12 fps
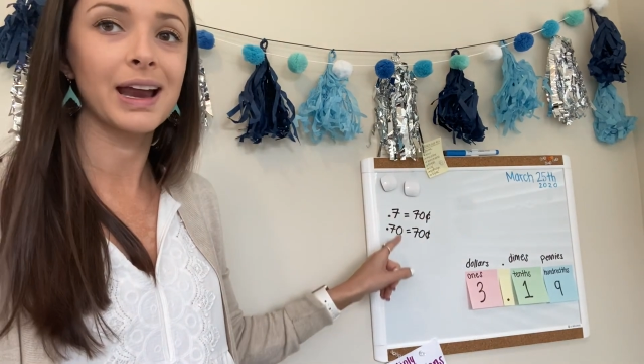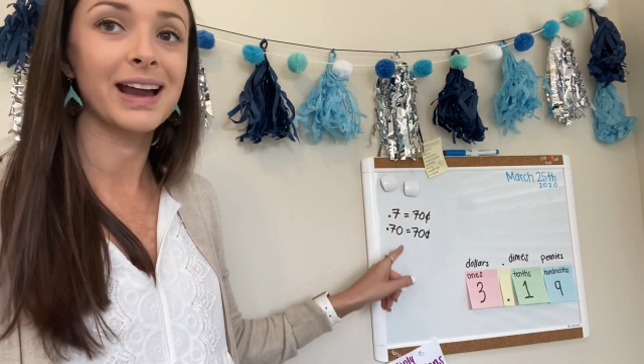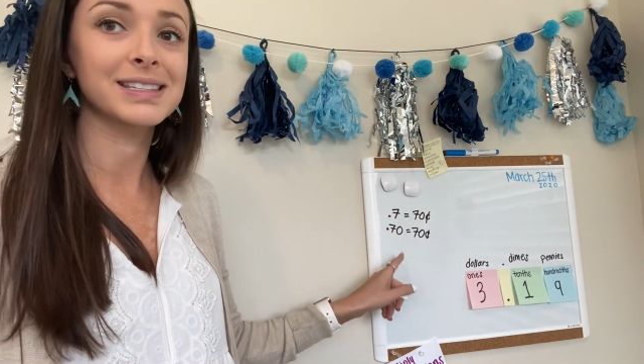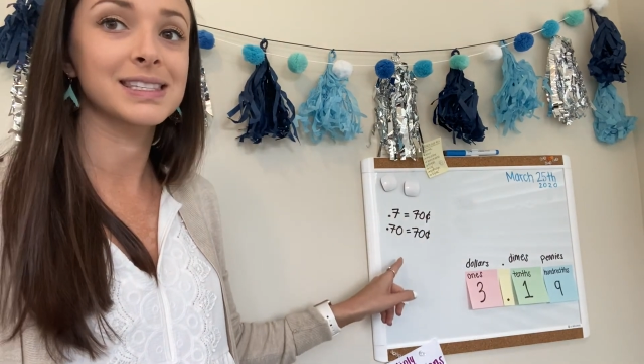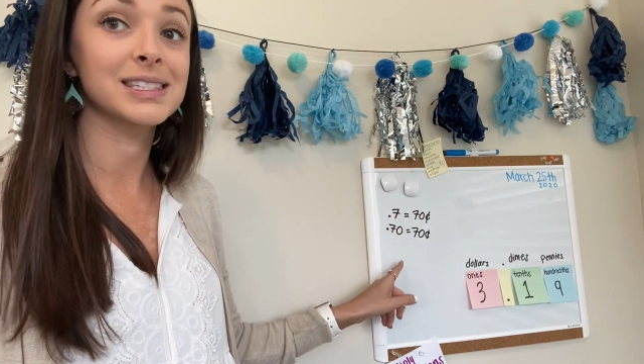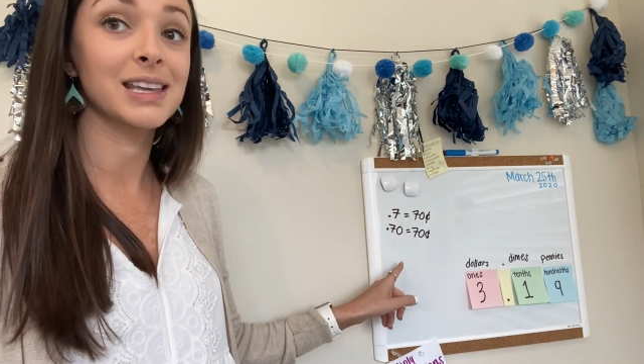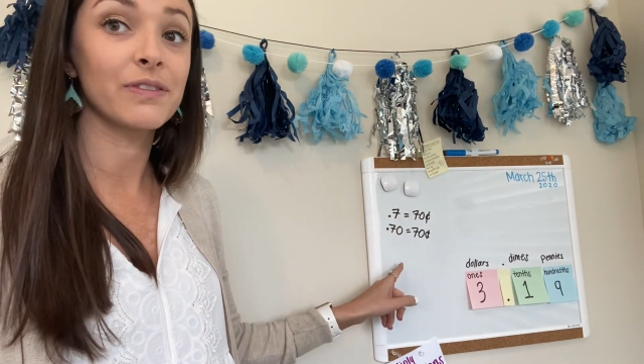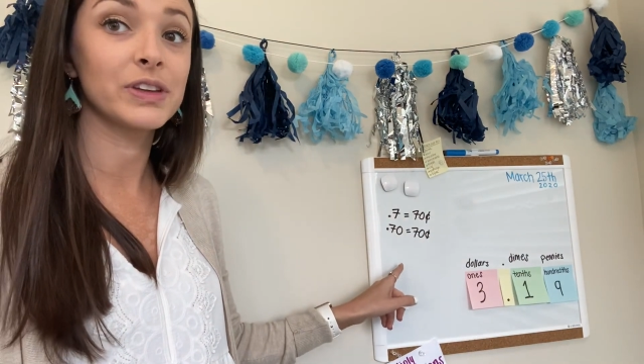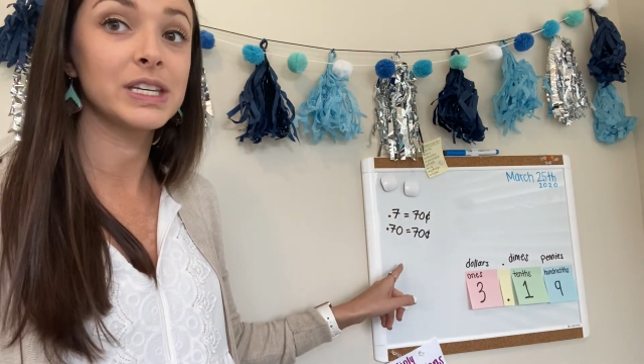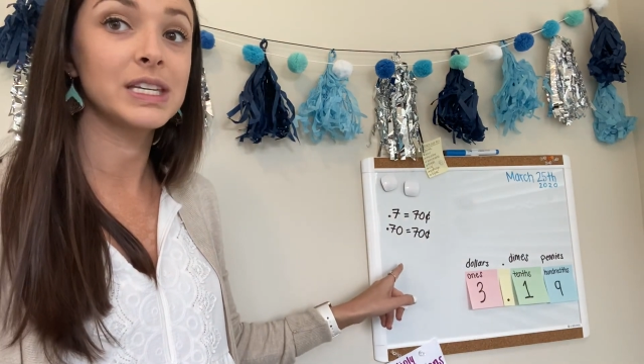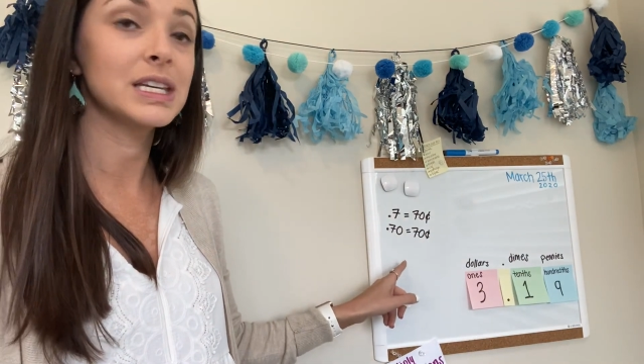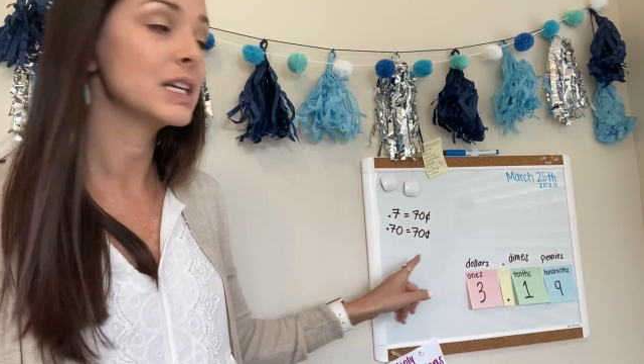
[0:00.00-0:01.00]
as
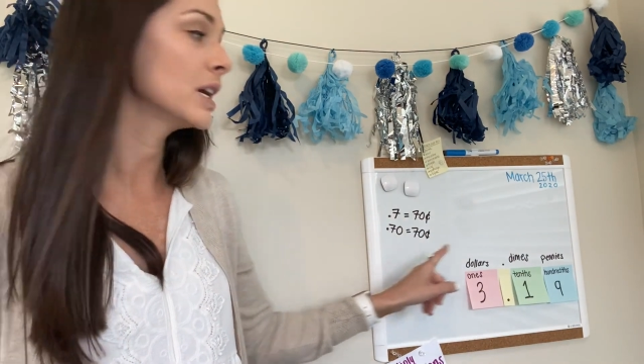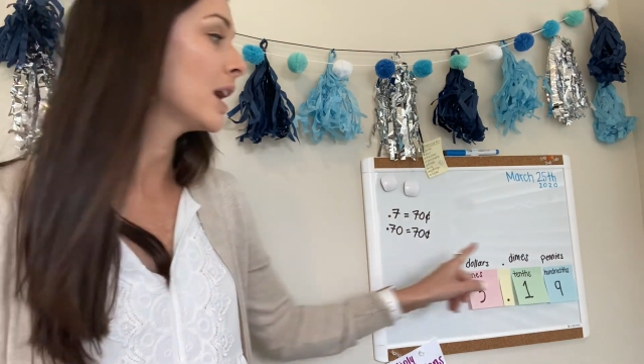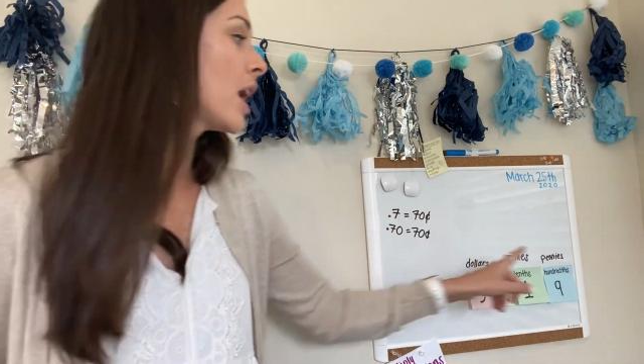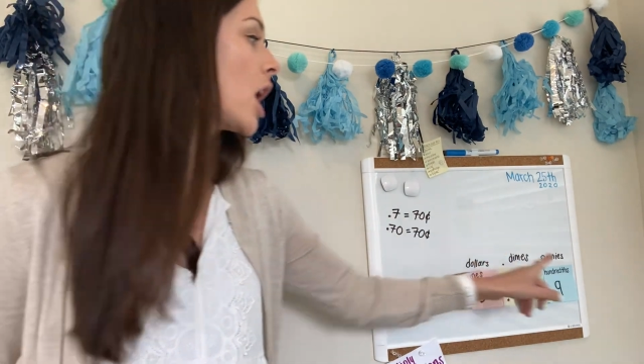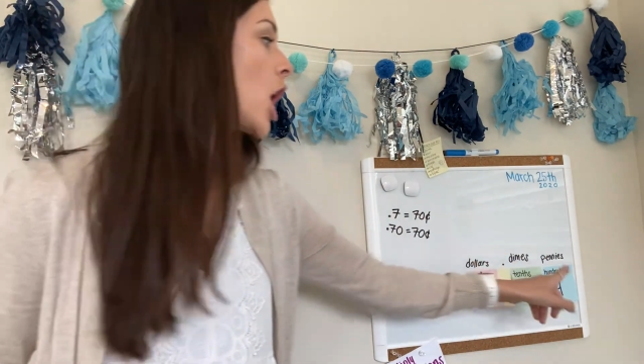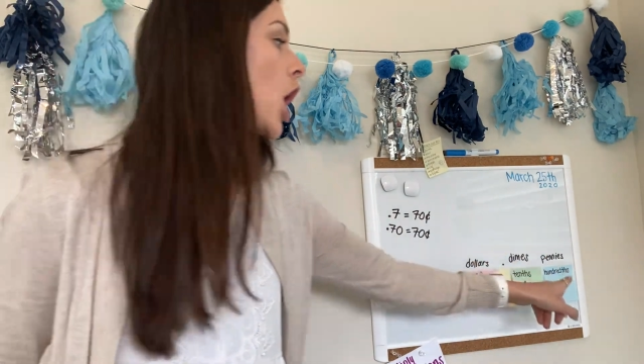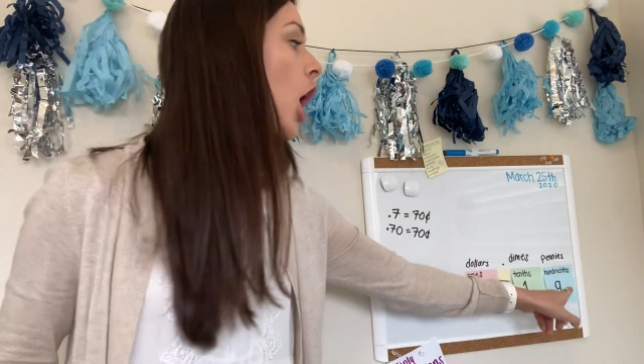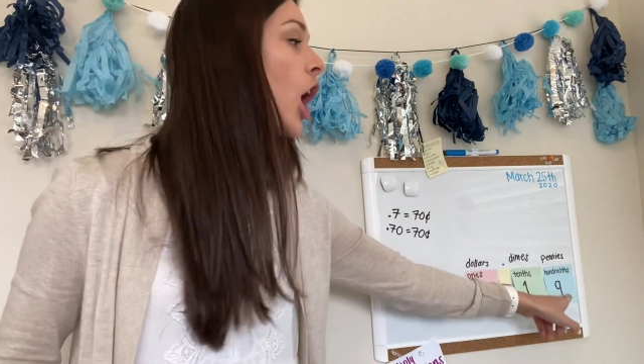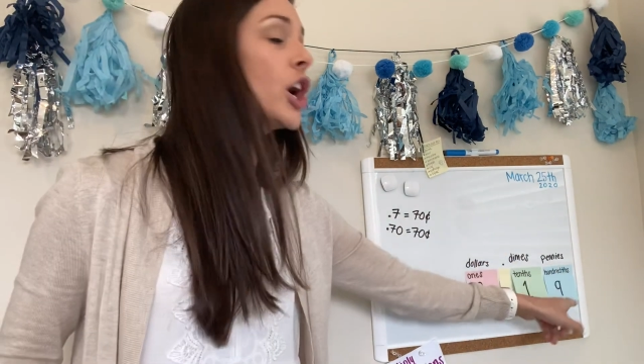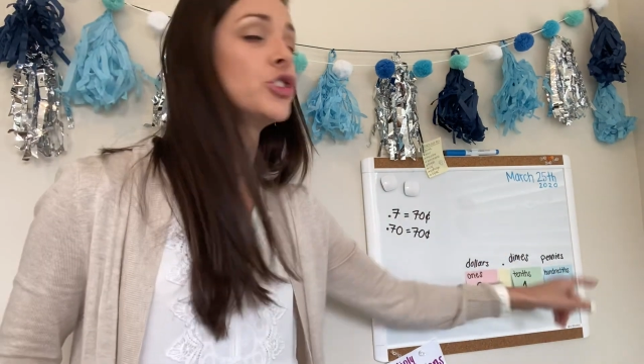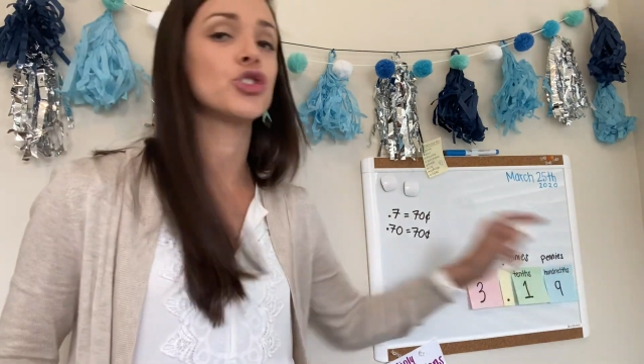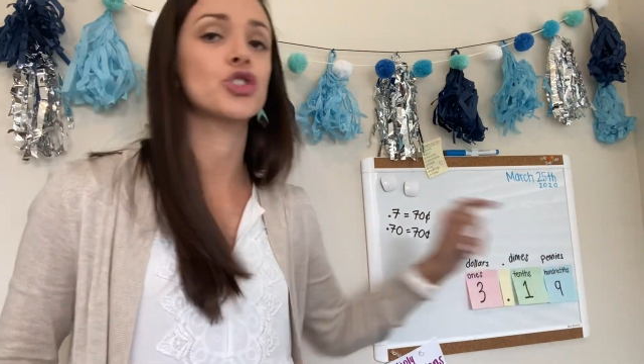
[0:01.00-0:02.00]
70
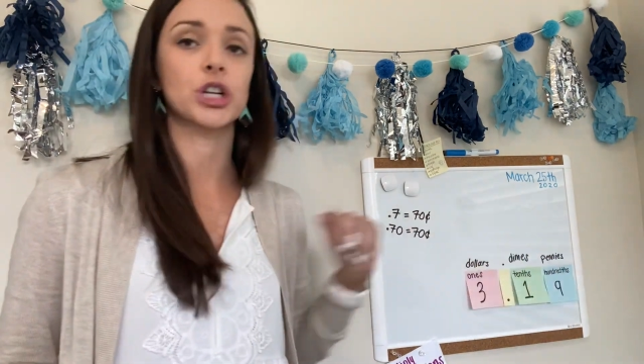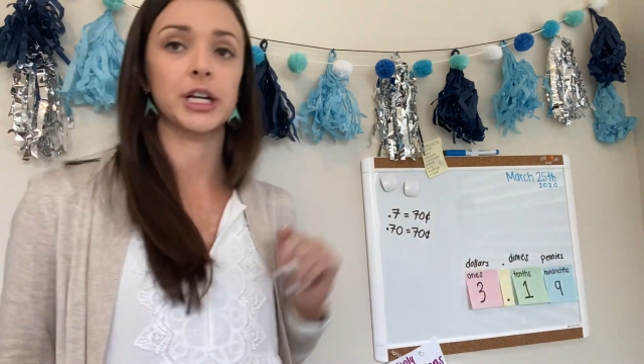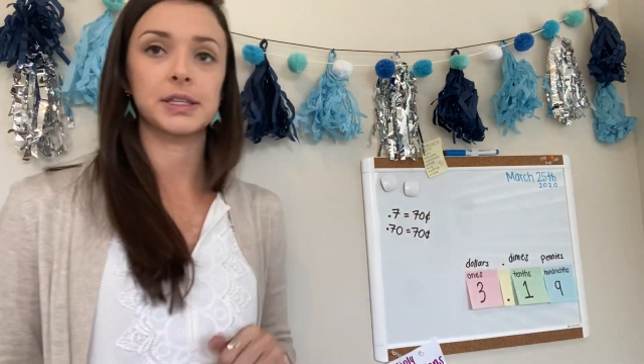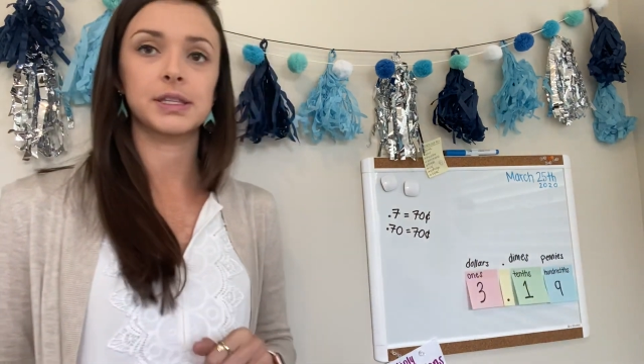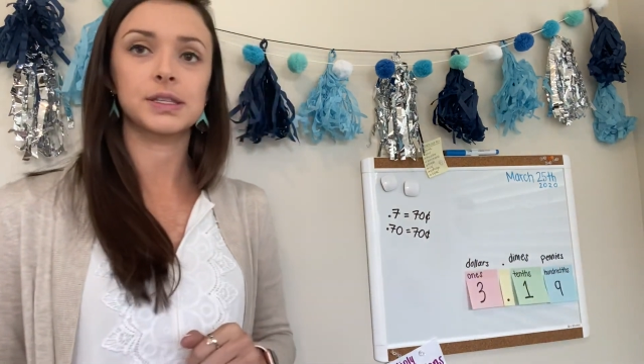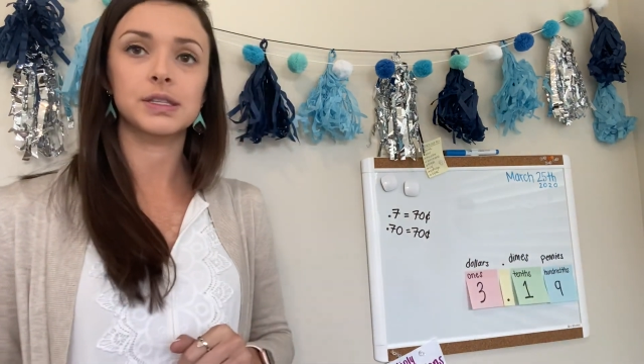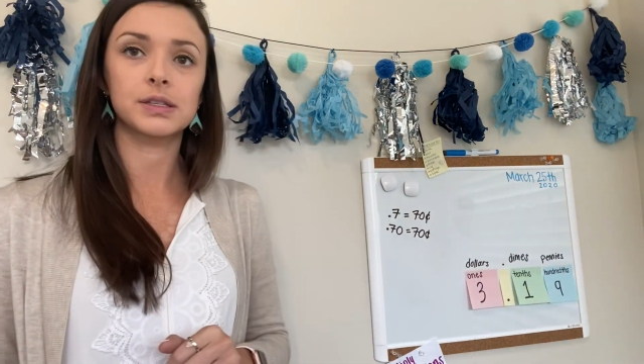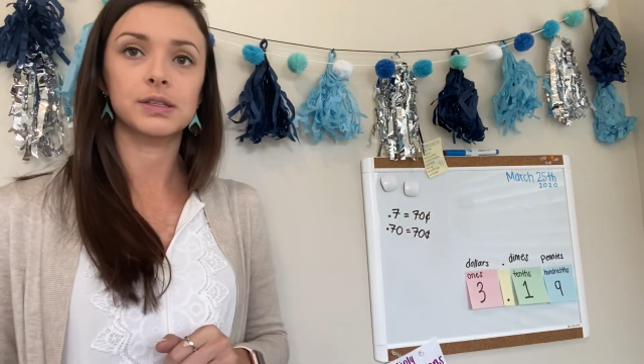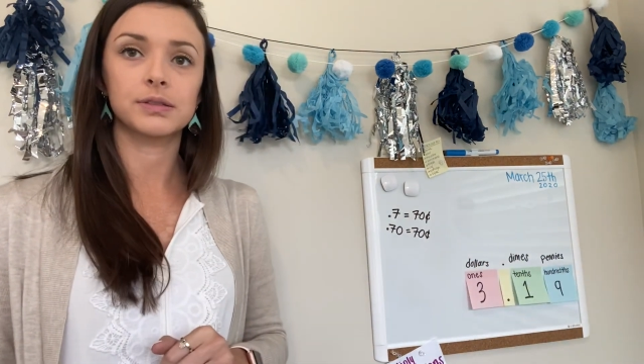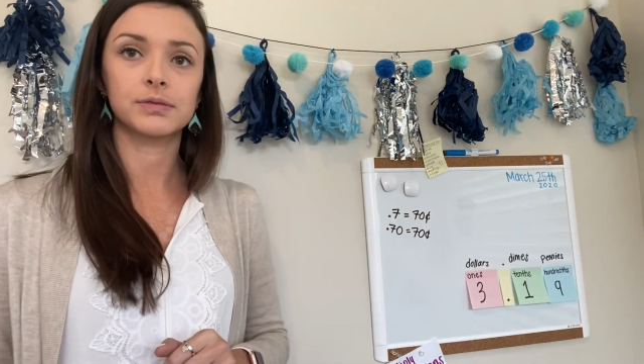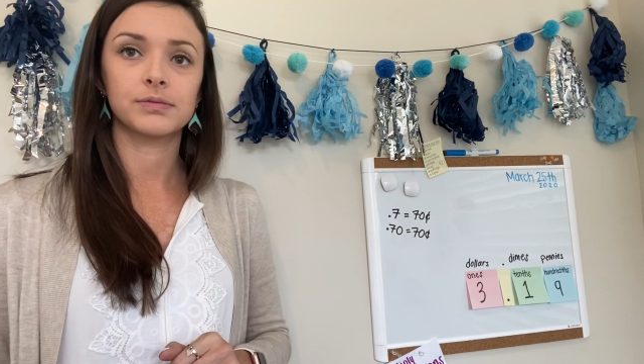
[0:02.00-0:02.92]
hundredths.